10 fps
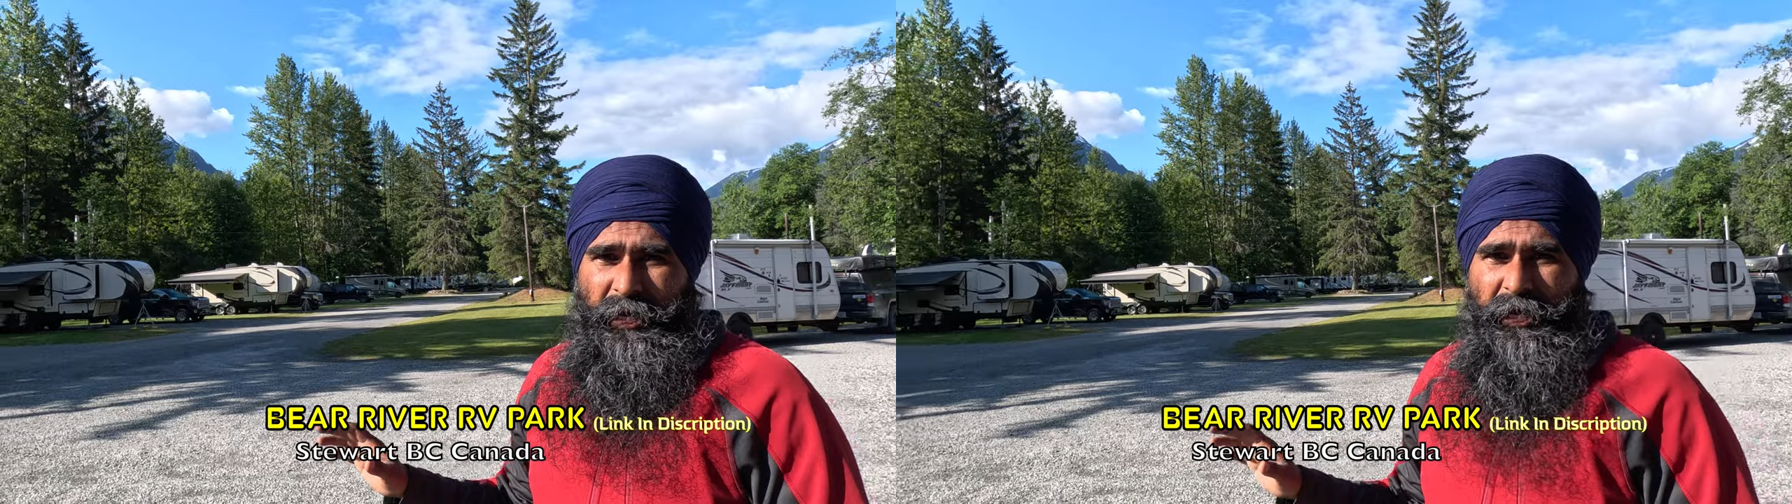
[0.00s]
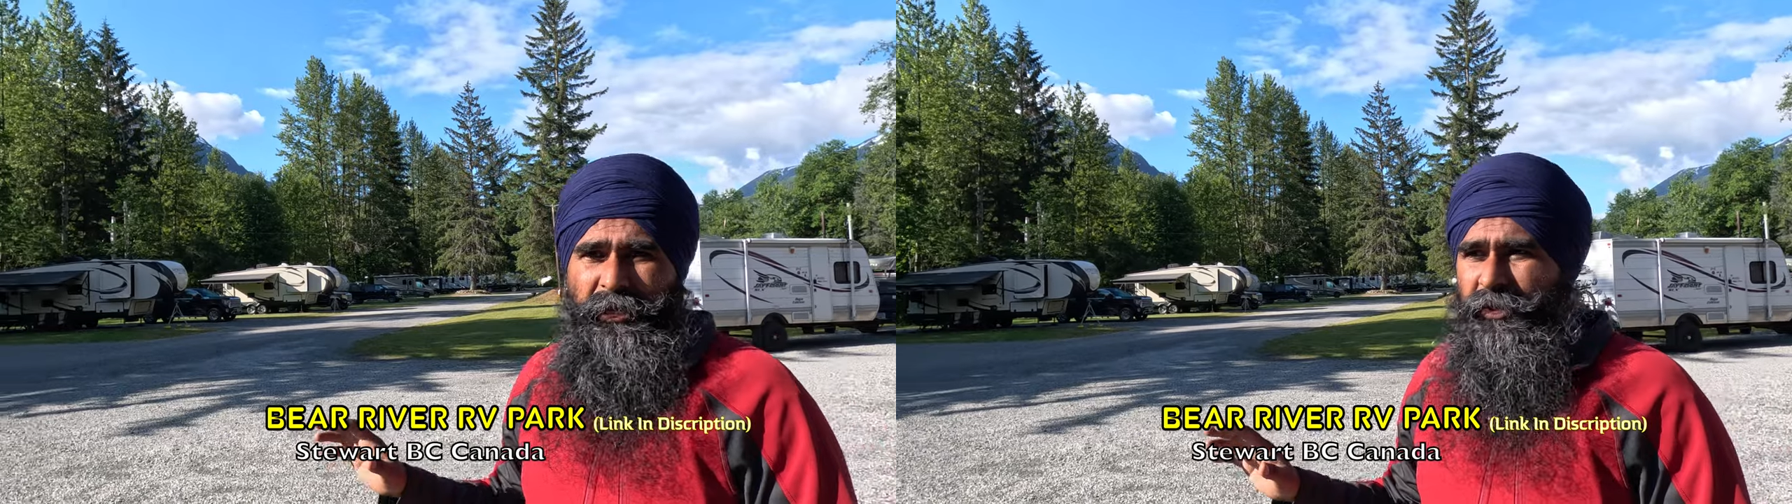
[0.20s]

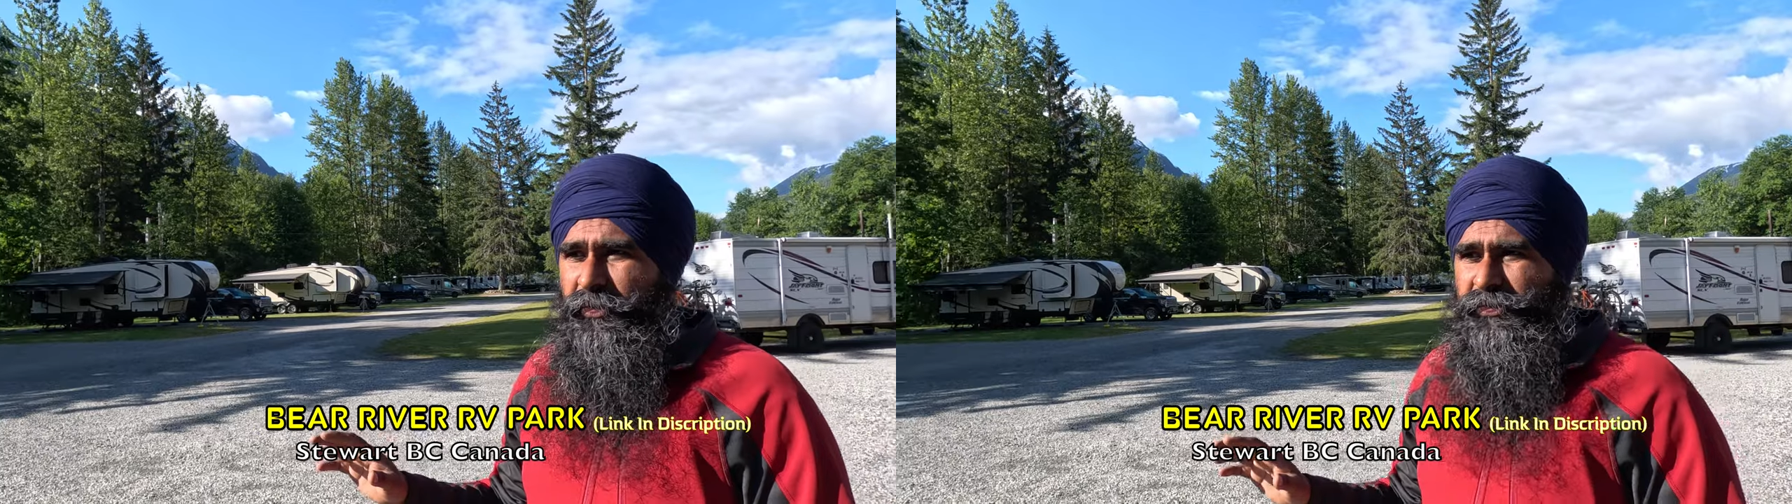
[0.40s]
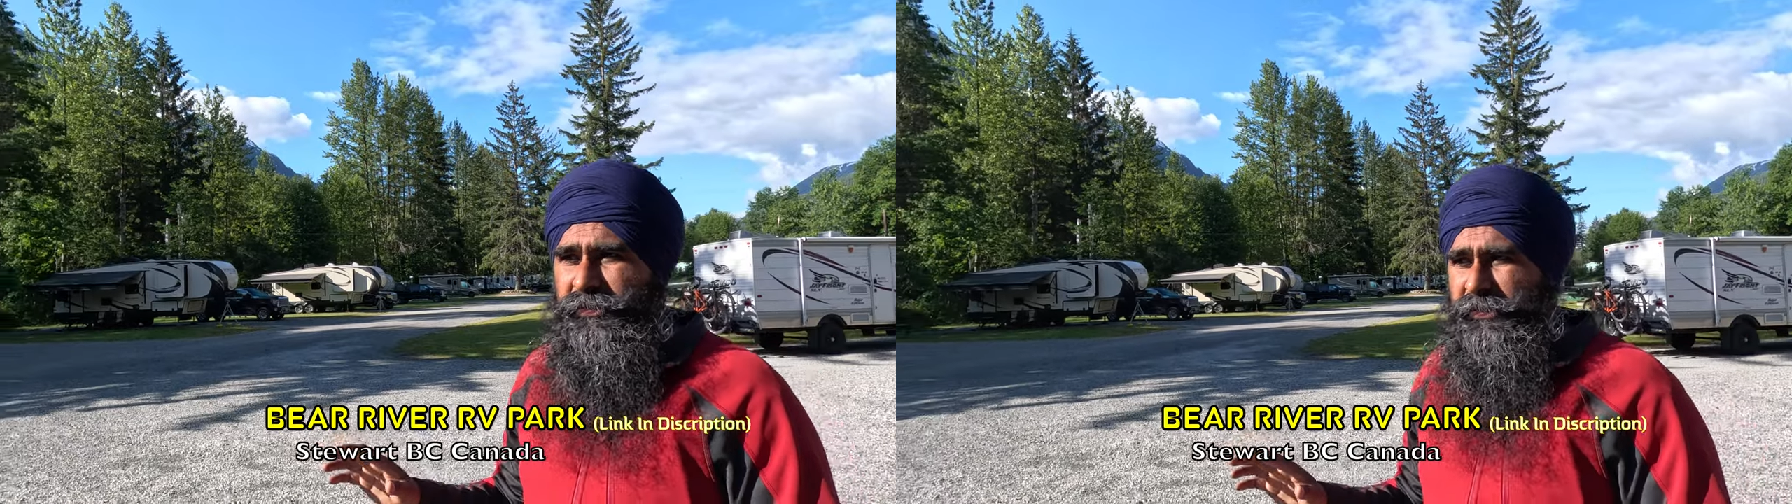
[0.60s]
I
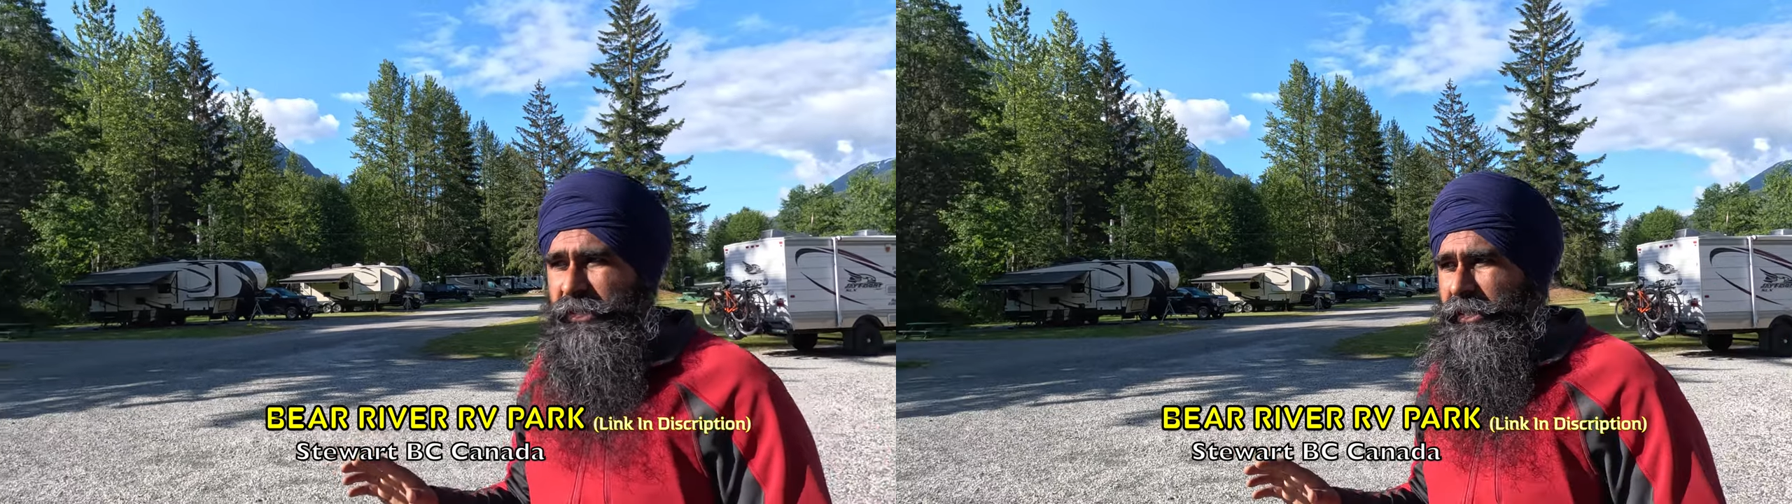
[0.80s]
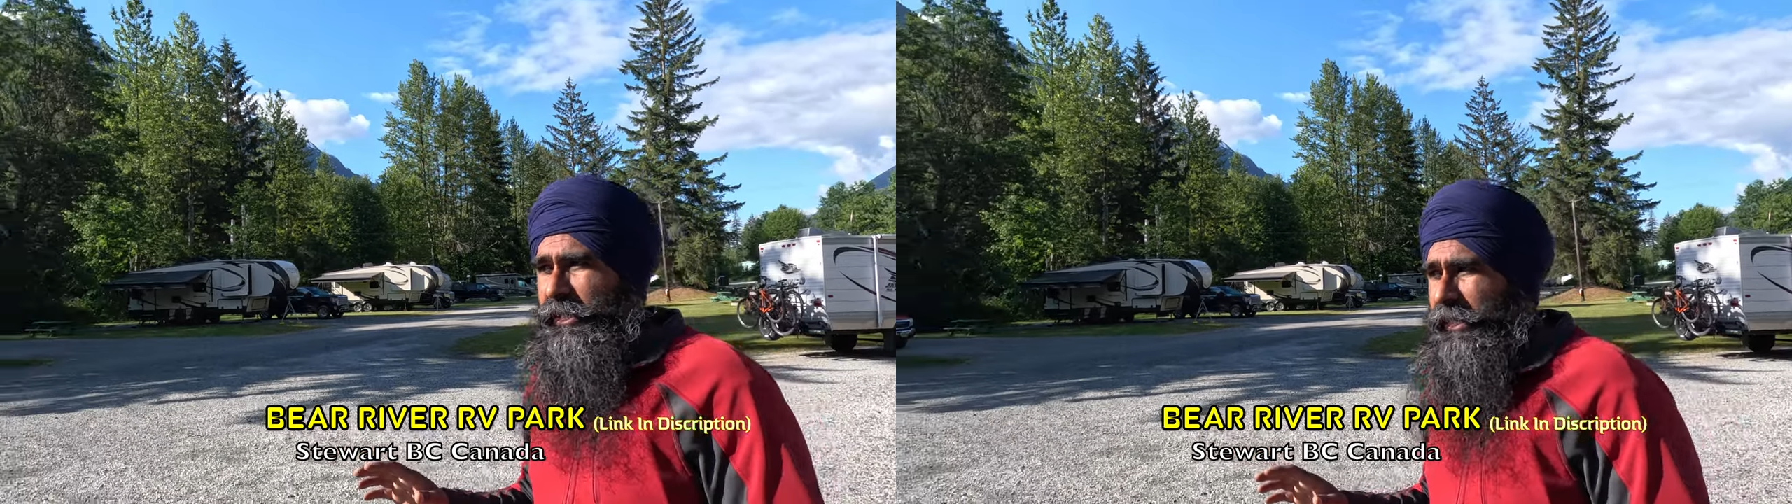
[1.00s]
don't
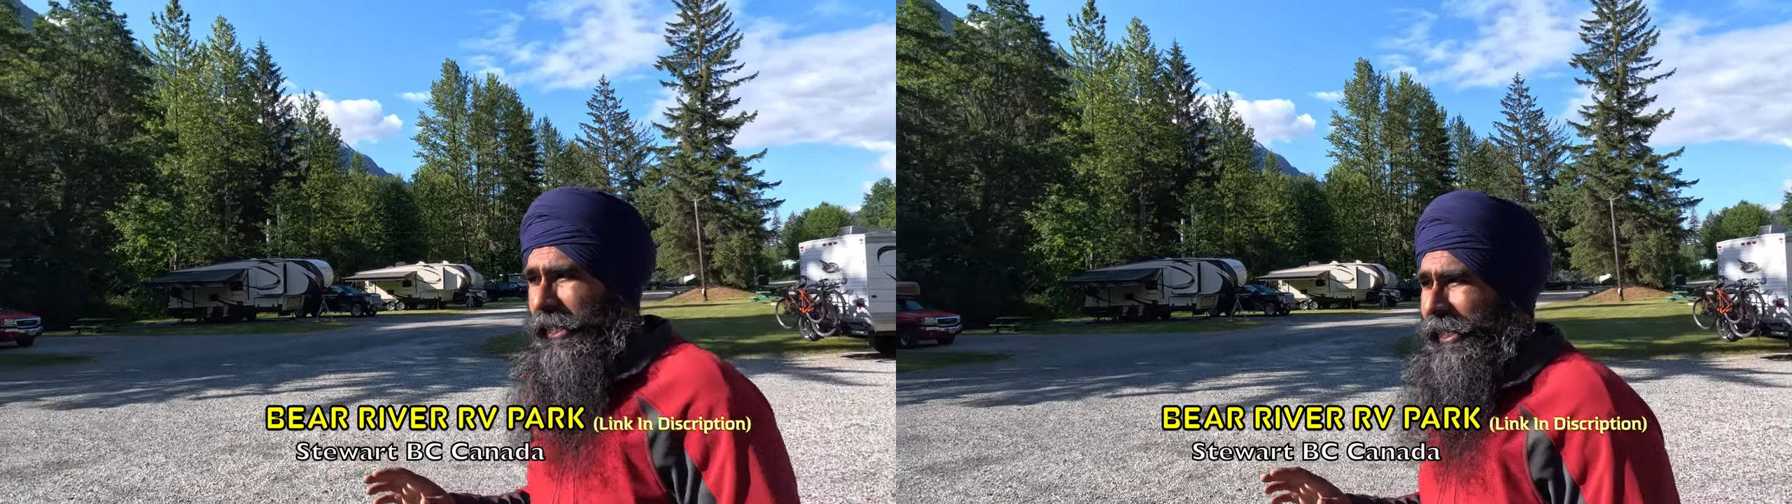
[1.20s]
see